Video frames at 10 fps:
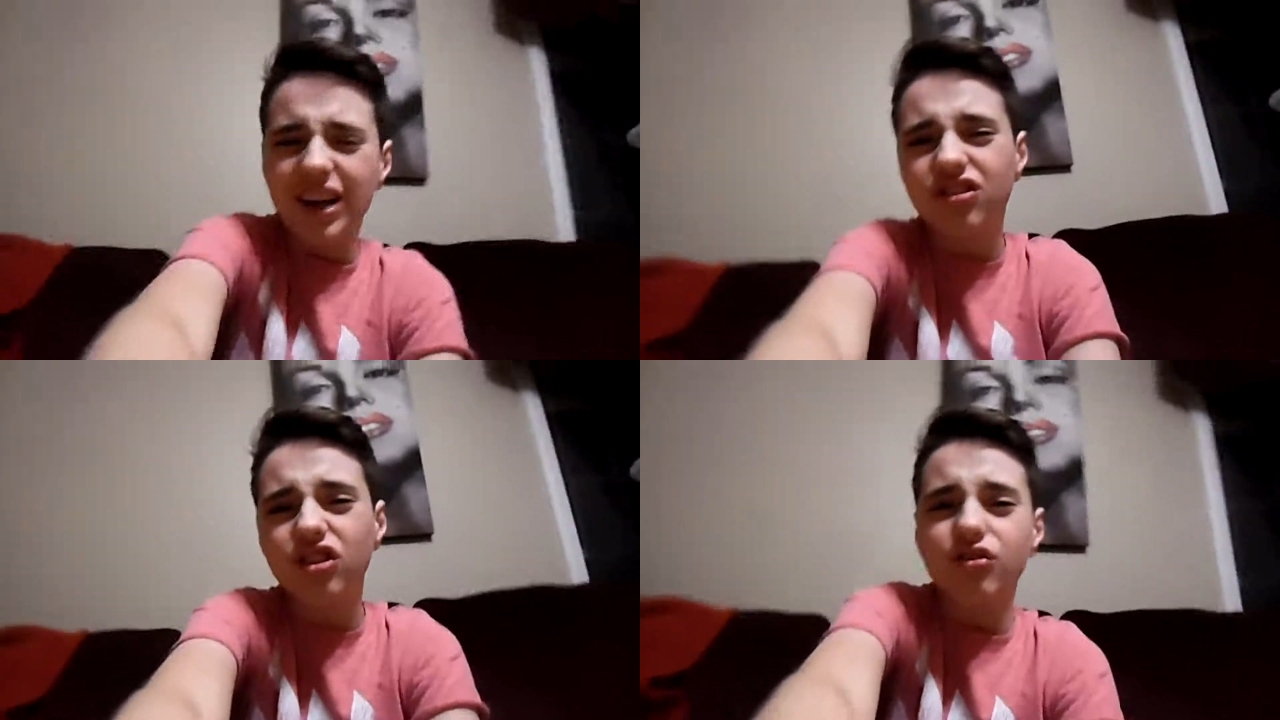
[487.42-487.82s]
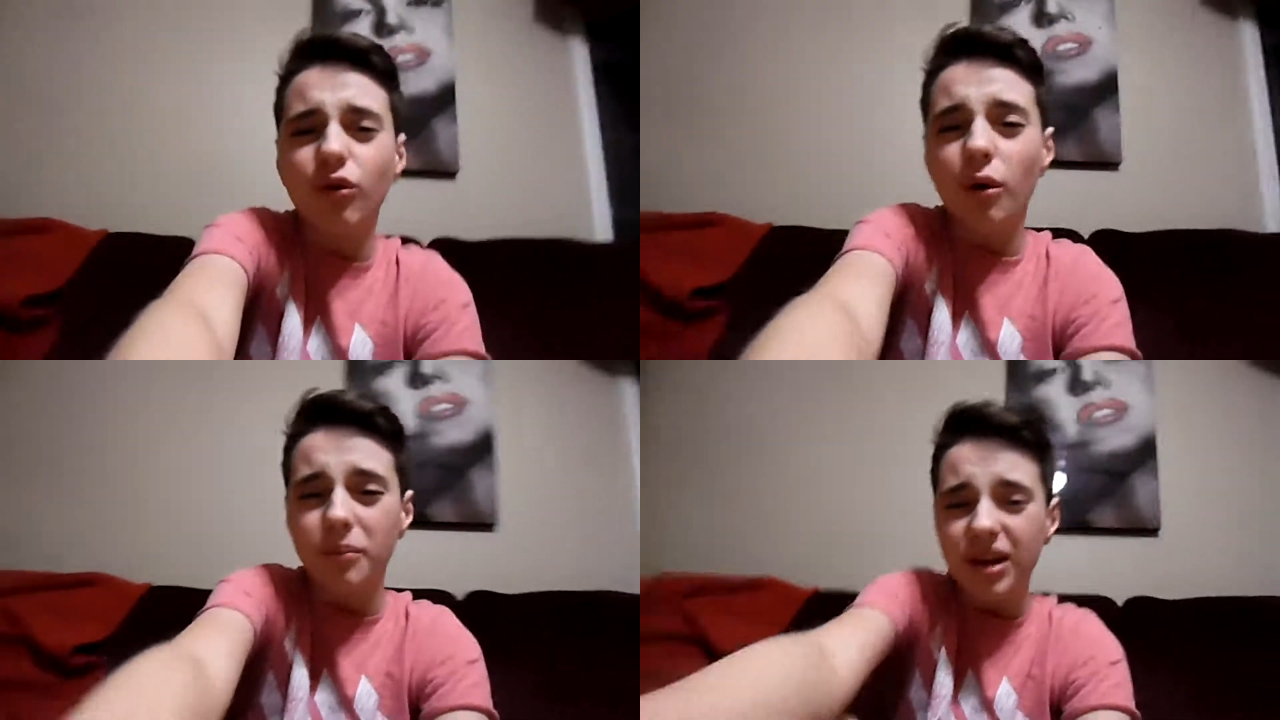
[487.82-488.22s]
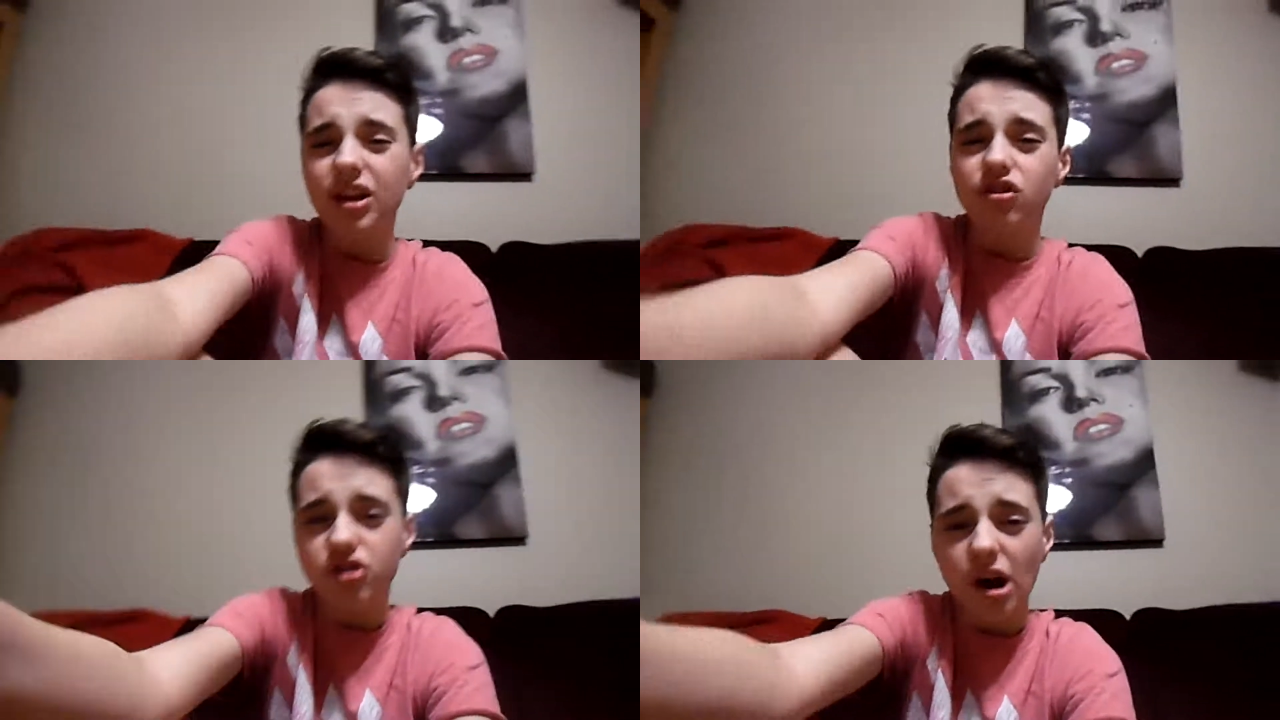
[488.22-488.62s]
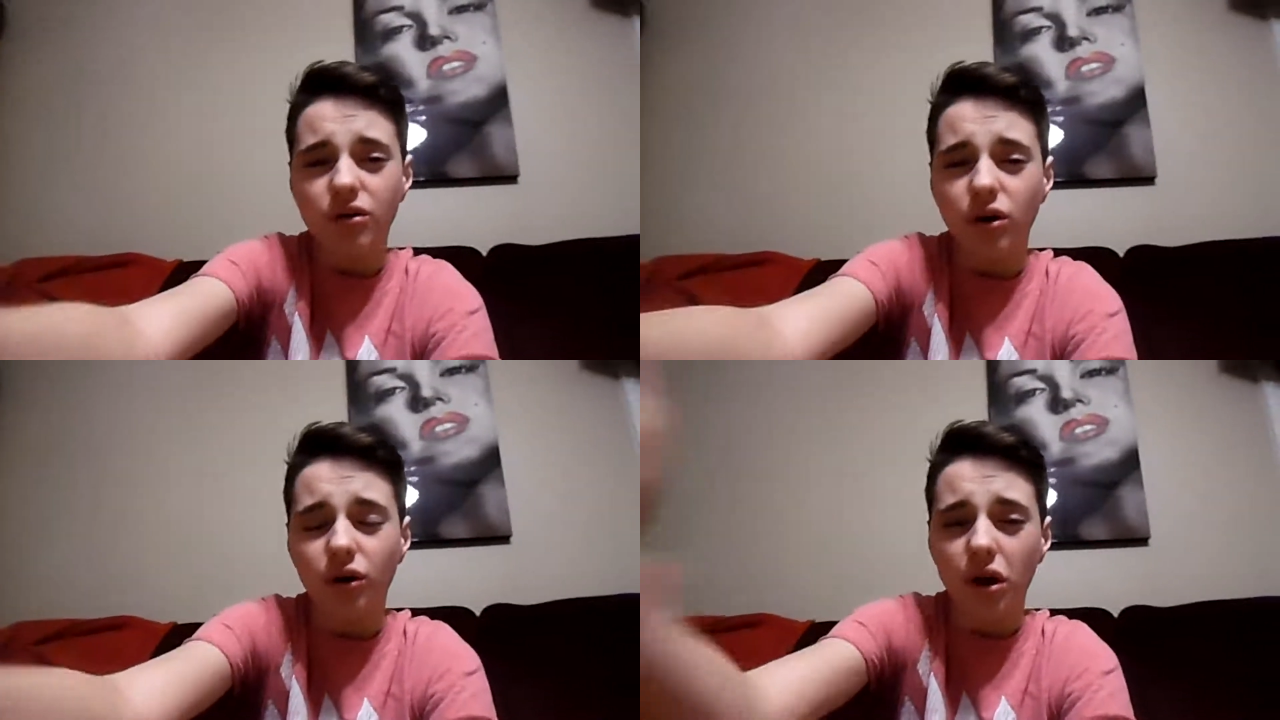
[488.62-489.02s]
I guess just for me in
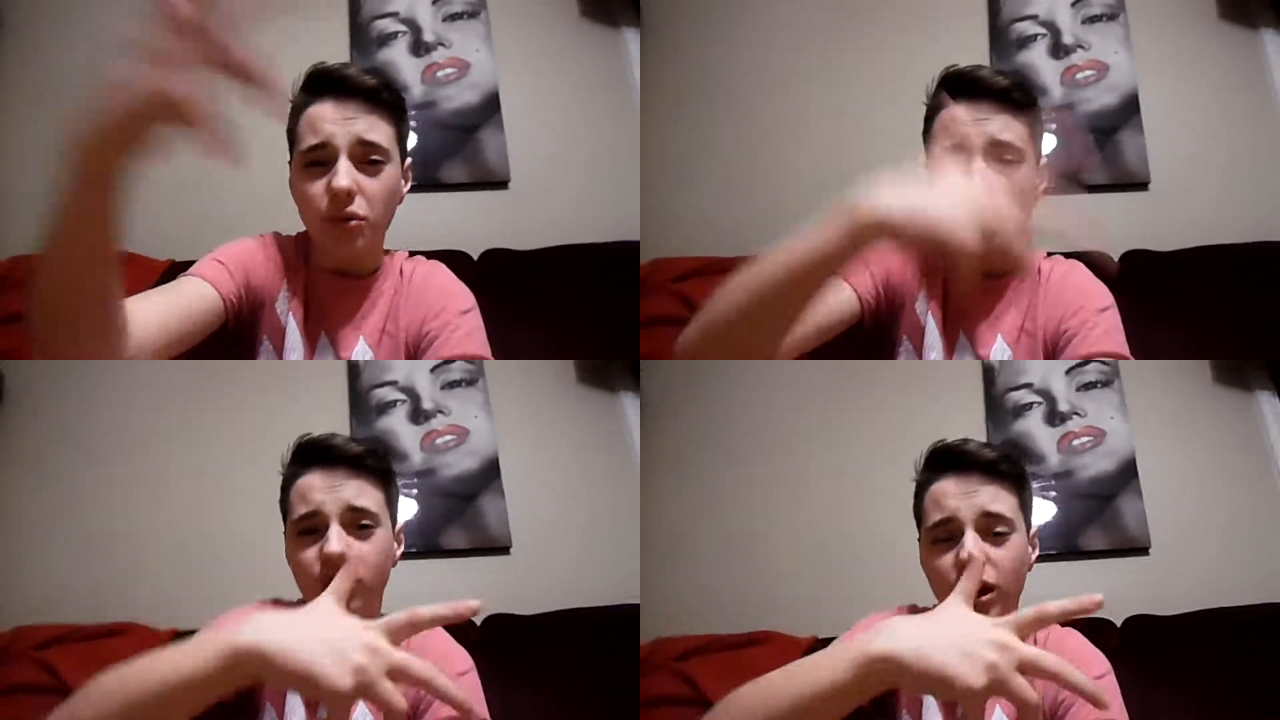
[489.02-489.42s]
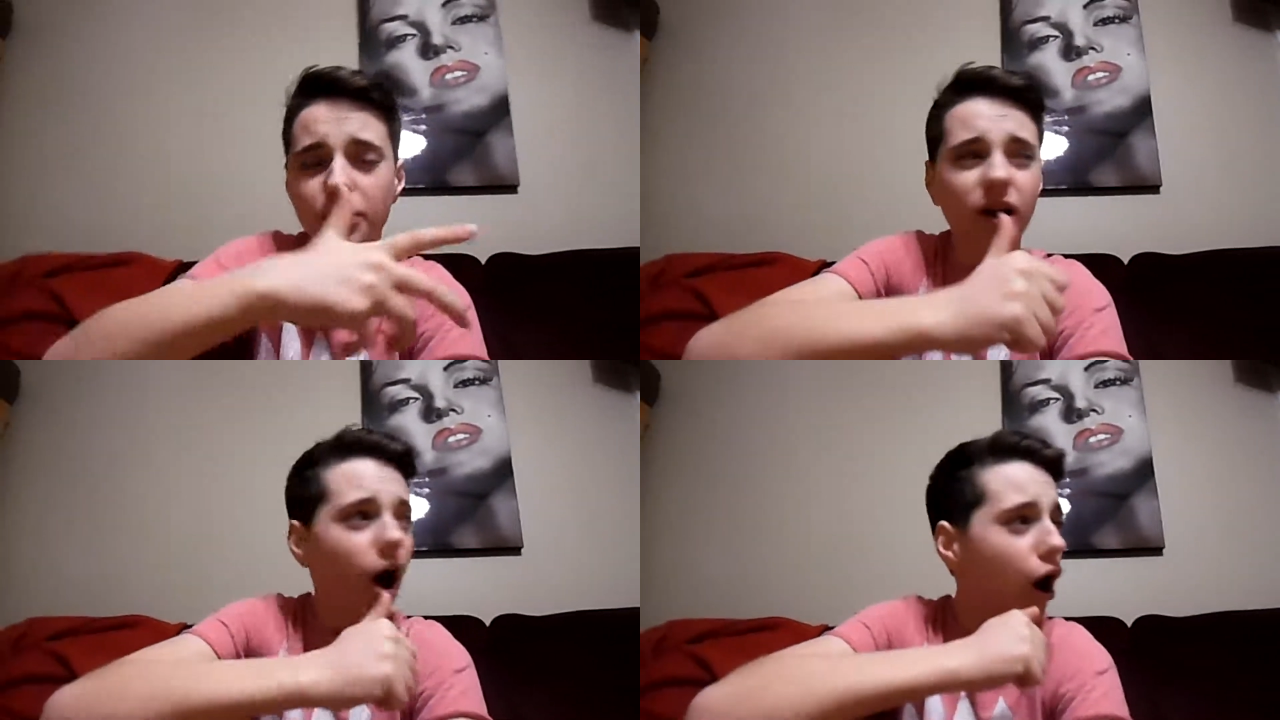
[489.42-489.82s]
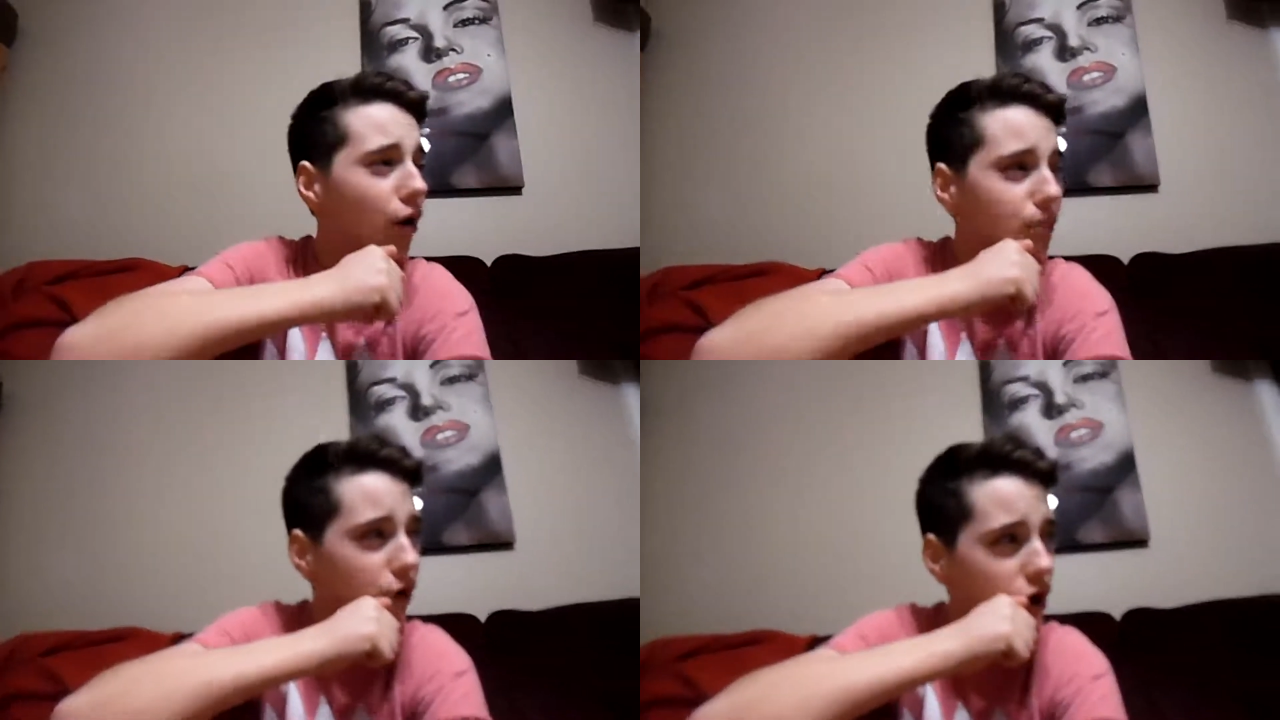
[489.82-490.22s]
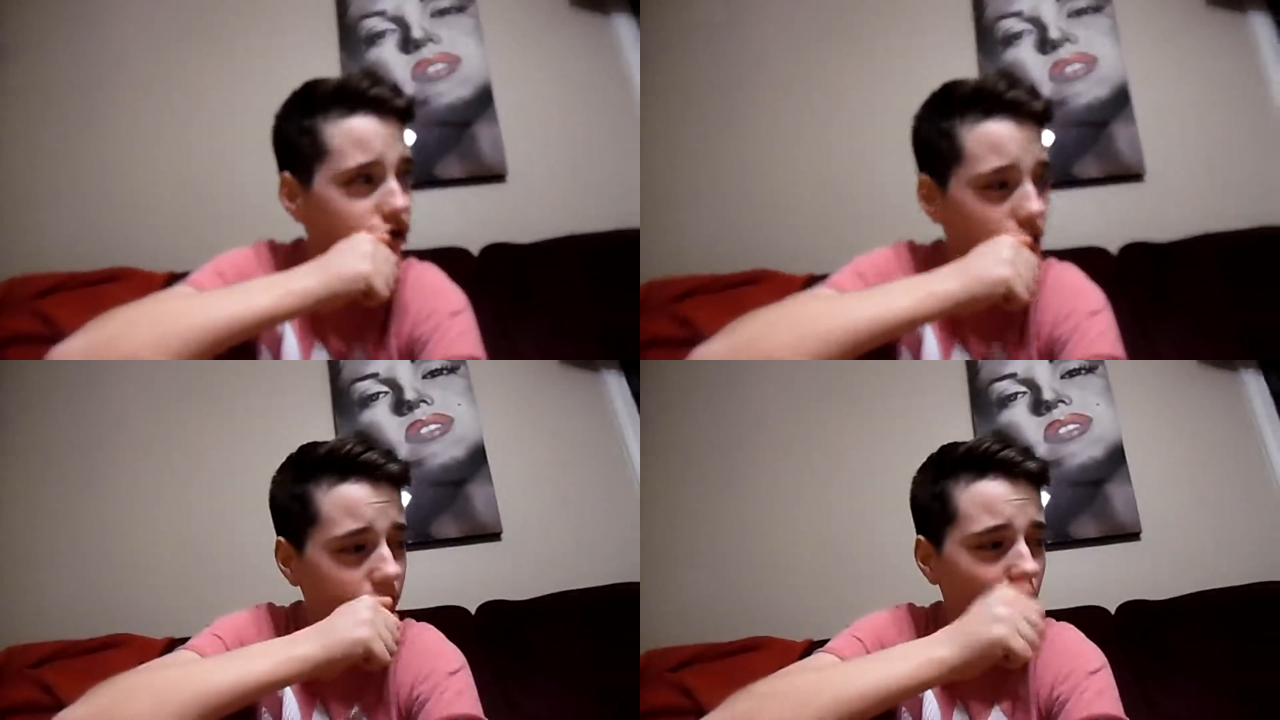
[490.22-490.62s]
general, it was like a big art
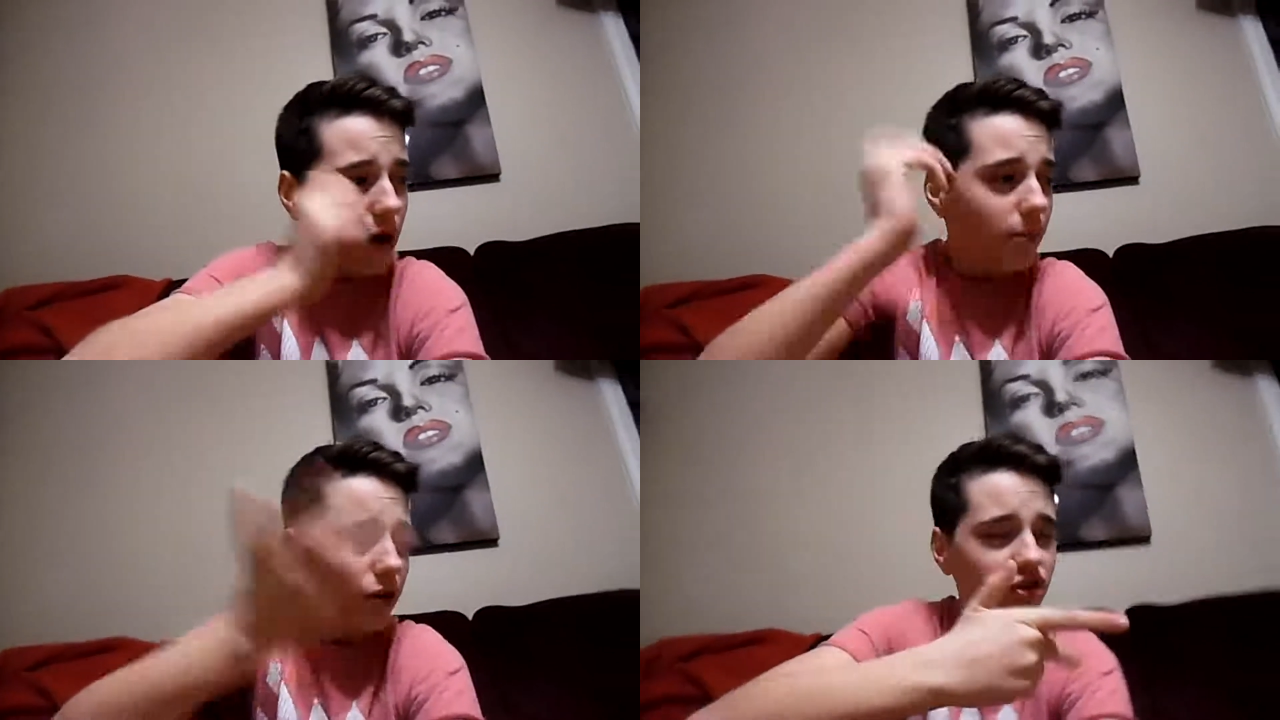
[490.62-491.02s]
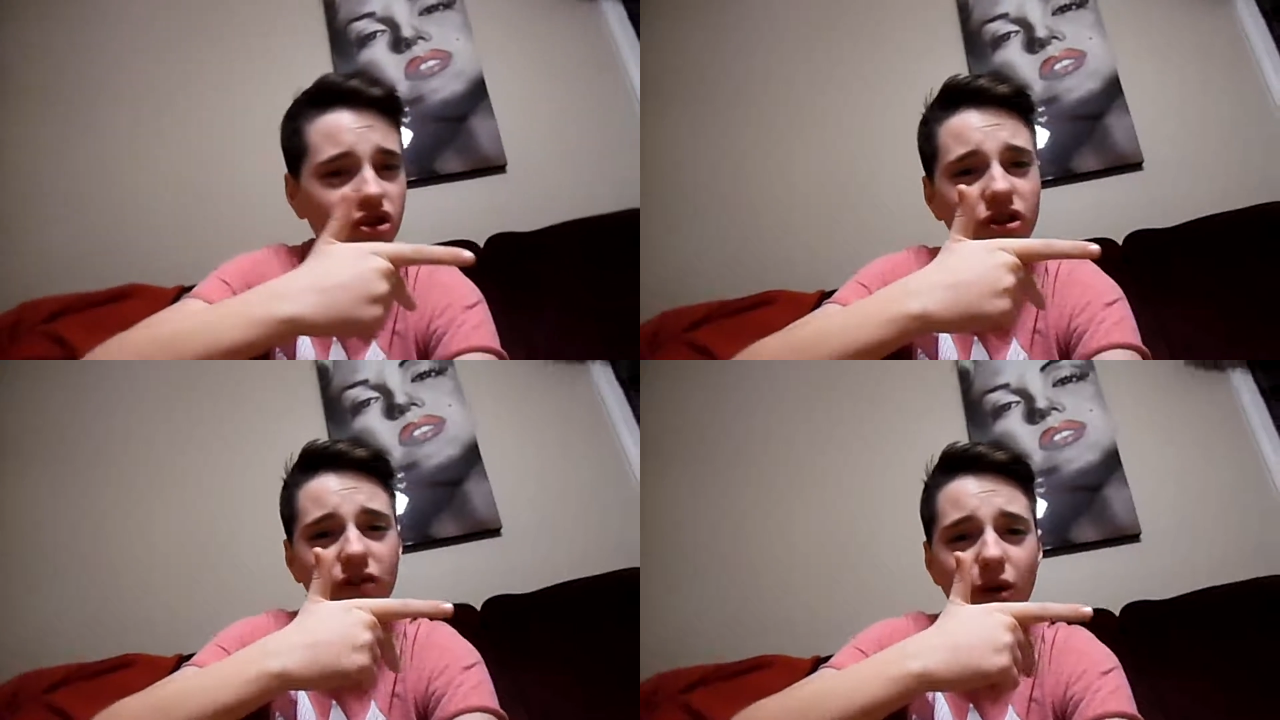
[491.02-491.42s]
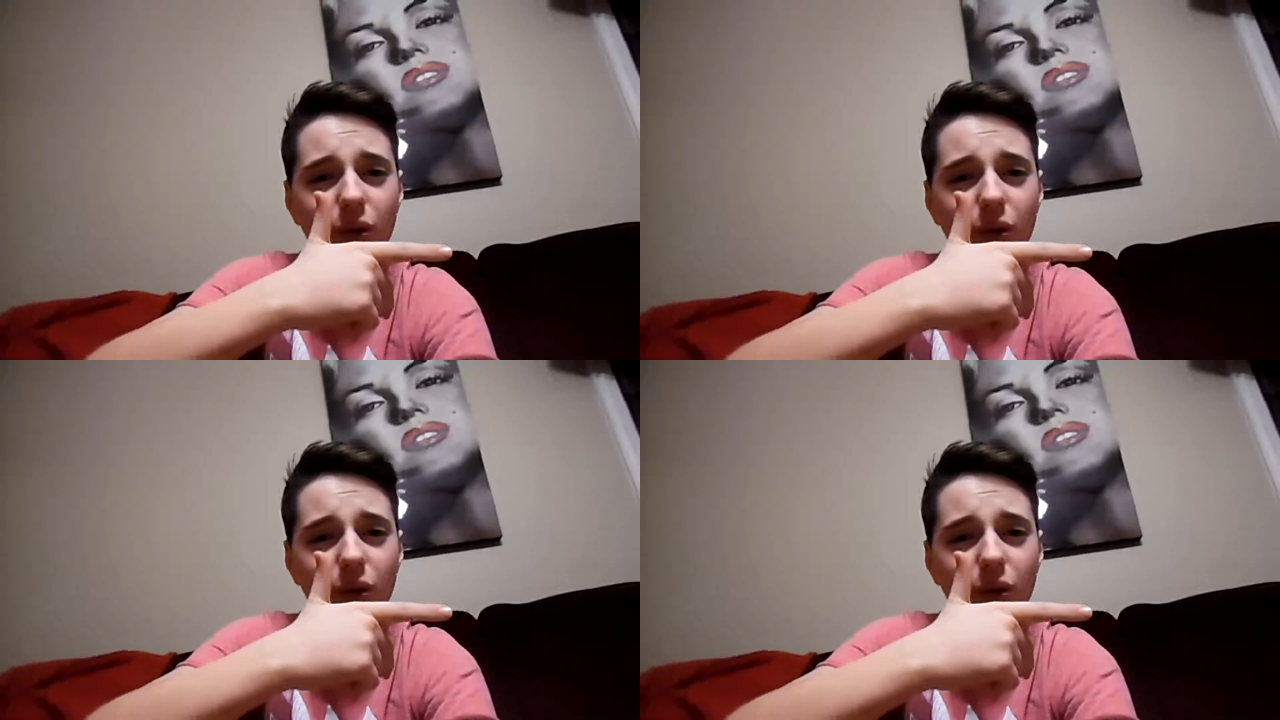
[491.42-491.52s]
project, bunch of stuff